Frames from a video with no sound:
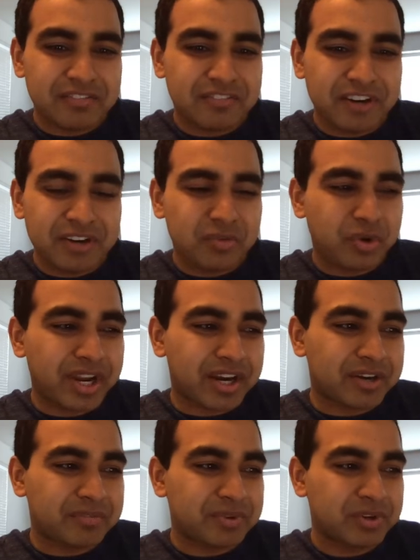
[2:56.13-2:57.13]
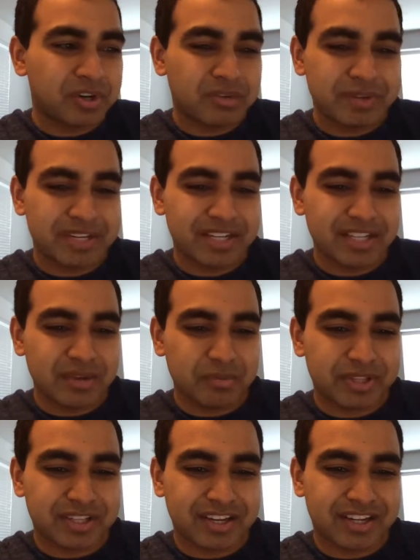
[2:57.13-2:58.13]
very rare you're gonna be dealing
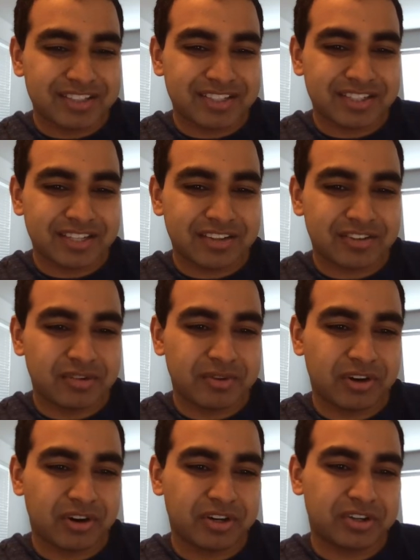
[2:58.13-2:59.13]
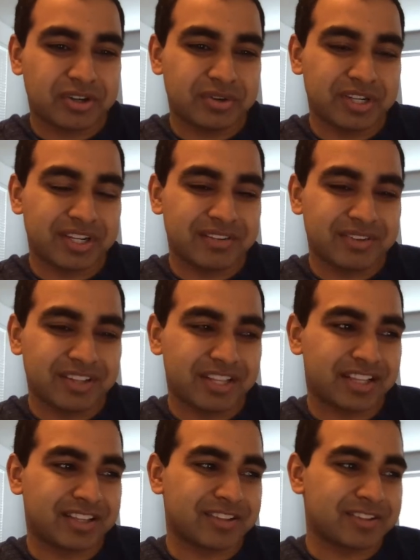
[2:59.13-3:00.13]
with content that is gonna be hard-coded
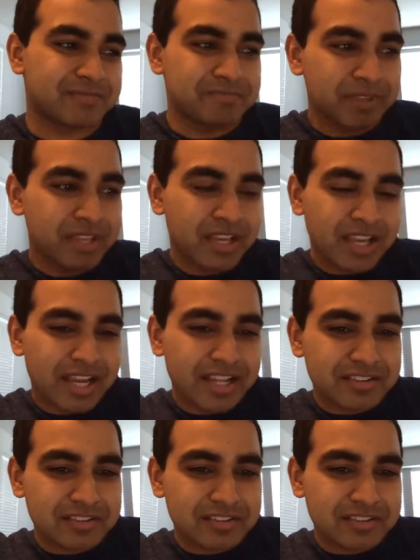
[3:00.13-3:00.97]
like this. And